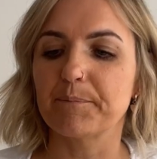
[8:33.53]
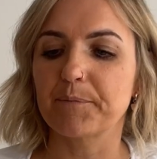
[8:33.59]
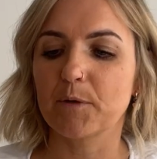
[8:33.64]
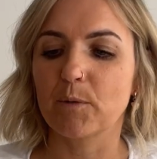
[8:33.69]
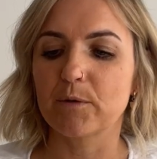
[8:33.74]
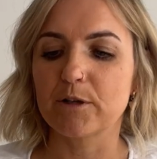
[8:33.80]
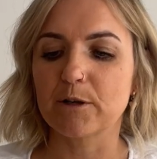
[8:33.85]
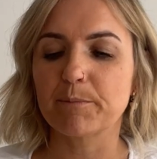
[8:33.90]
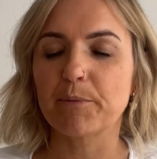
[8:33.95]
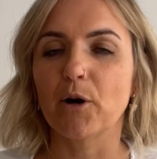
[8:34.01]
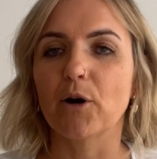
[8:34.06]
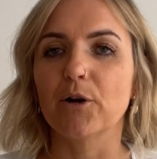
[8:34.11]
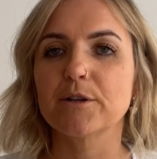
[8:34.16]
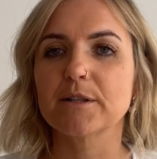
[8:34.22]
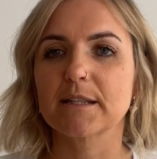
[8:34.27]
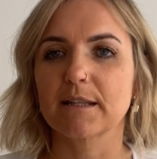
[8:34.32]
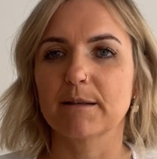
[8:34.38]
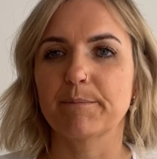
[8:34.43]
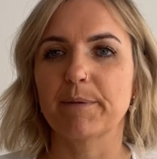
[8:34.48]
when you're
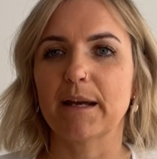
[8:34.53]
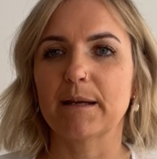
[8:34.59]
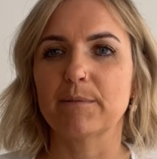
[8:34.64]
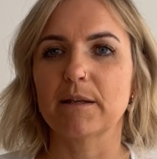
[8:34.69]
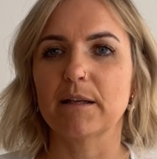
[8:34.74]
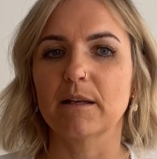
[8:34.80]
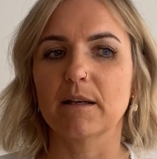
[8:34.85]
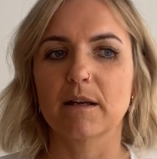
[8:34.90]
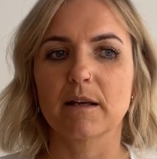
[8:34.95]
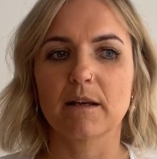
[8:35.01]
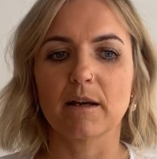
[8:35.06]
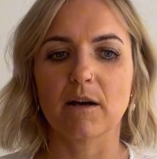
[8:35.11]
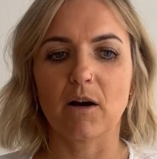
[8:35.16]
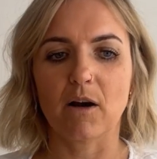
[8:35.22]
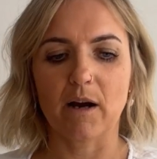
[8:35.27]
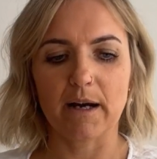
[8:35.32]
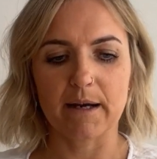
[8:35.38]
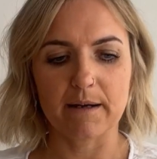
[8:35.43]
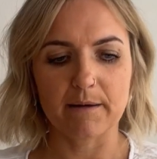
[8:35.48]
posing the baby,
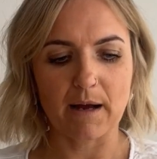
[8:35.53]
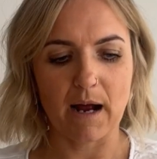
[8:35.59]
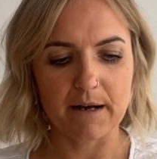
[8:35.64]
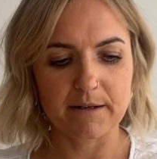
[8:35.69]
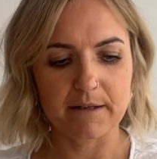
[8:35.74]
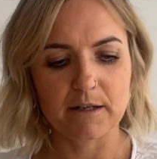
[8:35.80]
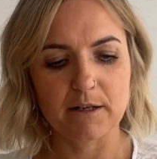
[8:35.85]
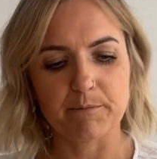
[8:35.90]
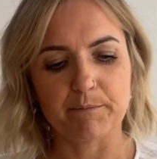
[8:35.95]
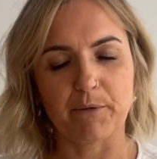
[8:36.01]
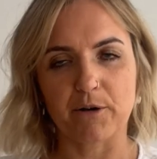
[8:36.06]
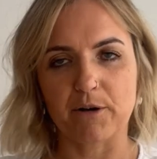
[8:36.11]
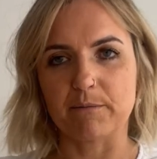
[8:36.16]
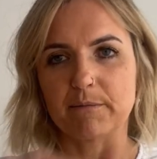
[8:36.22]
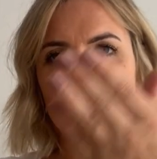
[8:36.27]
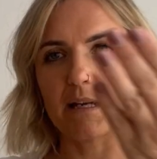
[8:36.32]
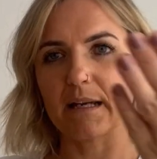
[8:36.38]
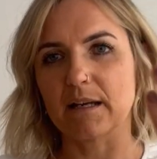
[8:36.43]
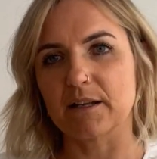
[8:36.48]
under your
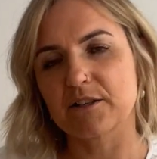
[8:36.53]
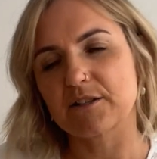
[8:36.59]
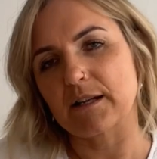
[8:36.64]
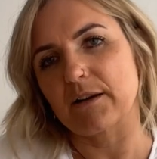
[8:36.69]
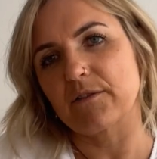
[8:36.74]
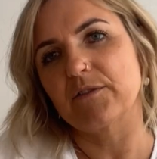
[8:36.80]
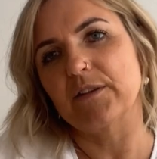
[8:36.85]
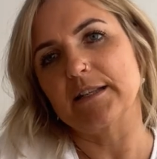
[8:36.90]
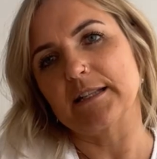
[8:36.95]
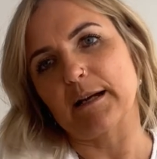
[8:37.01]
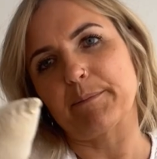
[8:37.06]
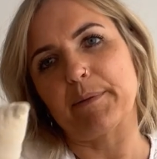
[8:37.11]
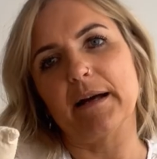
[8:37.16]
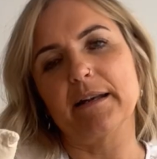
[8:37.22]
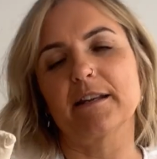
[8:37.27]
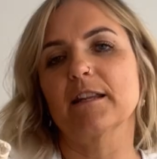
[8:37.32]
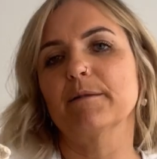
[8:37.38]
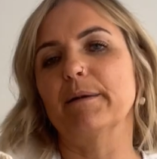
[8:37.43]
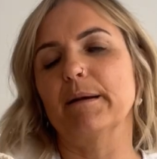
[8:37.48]
bottom layer, shove these up
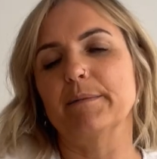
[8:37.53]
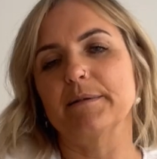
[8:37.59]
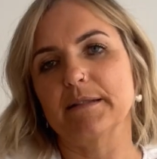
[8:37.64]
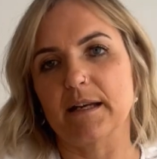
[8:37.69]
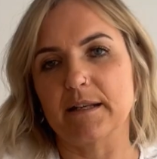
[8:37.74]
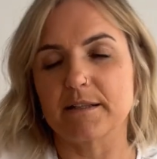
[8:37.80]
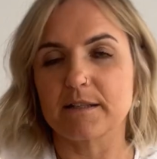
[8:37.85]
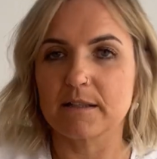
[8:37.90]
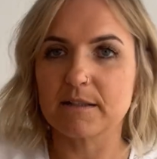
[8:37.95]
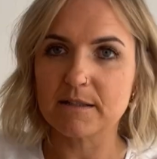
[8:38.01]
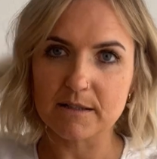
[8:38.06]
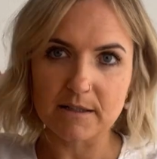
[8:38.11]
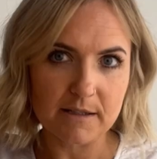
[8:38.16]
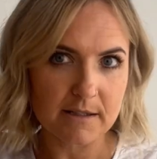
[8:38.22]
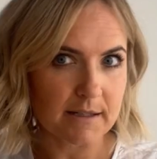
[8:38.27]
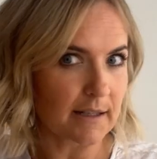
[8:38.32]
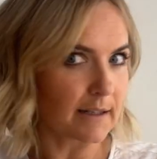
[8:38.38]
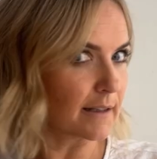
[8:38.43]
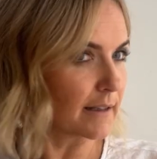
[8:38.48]
under the baby's head
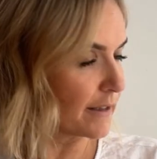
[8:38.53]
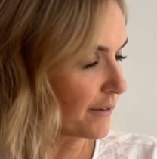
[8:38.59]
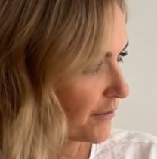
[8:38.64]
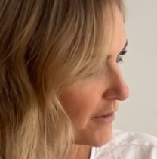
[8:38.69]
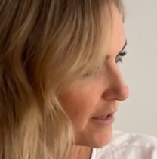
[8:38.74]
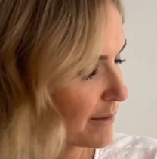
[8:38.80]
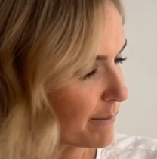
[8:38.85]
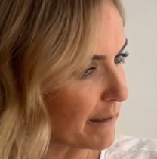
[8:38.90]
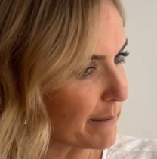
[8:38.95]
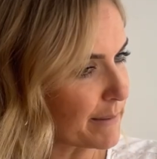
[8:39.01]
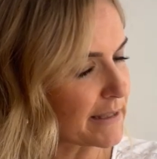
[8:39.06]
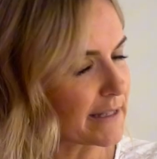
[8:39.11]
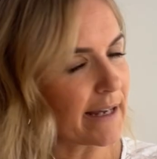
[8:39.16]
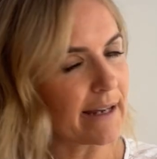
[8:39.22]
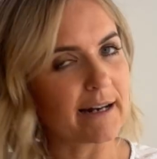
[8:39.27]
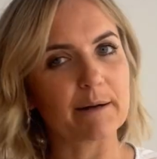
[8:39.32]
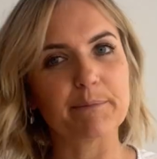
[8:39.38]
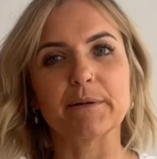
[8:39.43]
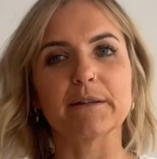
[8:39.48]
just to lift the baby's
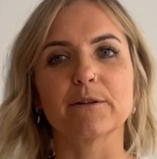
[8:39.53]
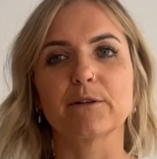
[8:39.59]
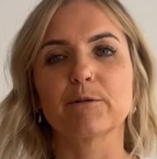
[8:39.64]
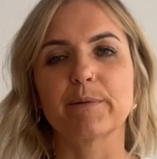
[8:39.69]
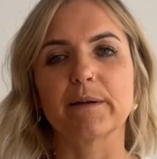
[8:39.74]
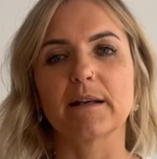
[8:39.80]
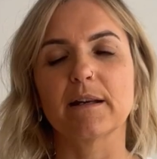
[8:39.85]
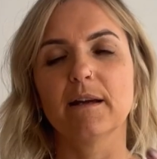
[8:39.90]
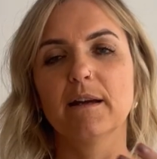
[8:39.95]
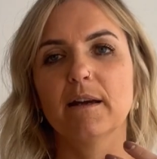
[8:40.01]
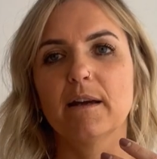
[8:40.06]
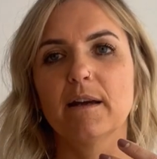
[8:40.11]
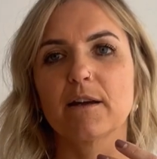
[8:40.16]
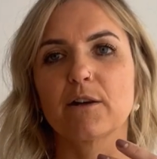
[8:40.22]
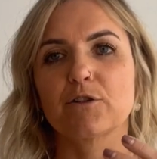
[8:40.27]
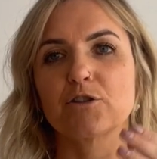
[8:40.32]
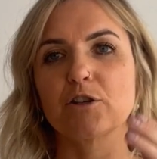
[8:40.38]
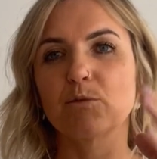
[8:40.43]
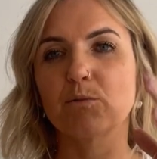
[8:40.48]
head up a little bit,
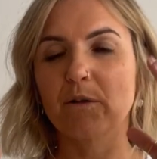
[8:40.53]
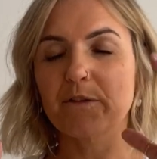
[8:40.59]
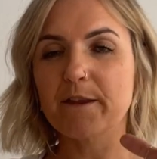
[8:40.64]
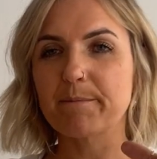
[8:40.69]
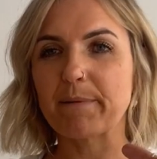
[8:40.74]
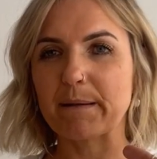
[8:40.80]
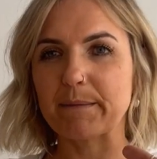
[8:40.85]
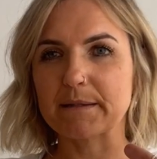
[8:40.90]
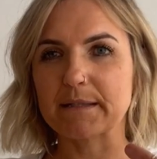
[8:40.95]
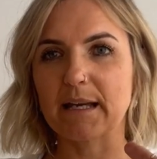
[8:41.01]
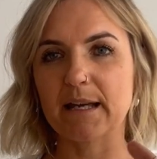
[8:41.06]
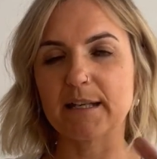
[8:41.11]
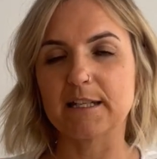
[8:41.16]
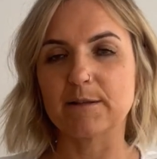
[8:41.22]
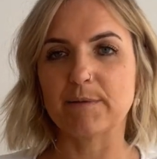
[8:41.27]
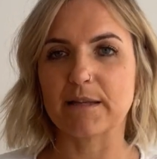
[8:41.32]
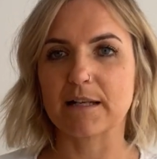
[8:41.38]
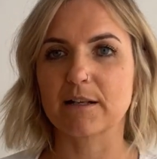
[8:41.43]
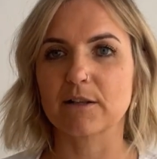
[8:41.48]
because you want the baby's head
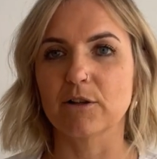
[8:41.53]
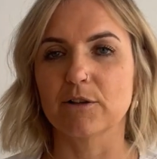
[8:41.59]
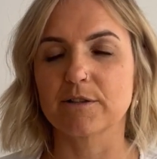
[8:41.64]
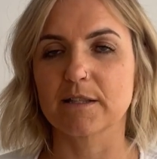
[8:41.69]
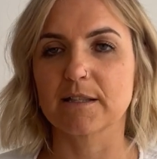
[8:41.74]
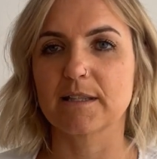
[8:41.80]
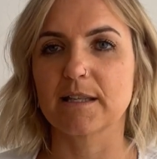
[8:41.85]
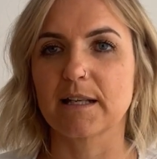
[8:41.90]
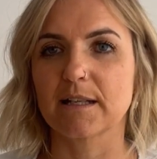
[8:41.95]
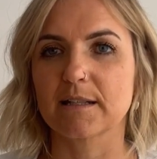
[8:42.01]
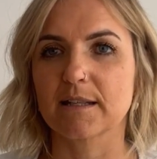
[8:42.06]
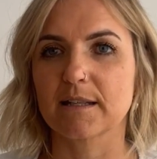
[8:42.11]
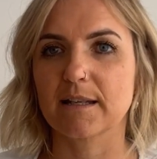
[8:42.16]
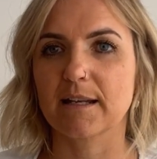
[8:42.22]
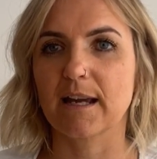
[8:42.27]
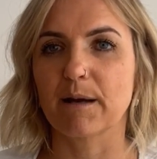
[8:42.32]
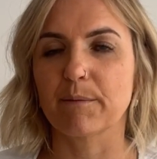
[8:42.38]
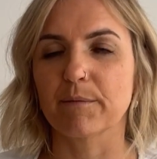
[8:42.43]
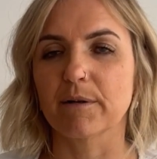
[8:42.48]
to be the closest thing to the
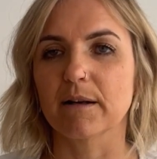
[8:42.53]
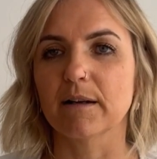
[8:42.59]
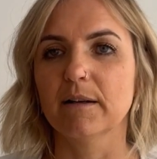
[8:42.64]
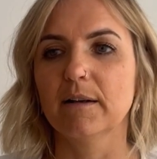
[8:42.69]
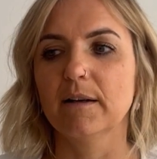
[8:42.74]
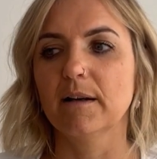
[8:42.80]
camera,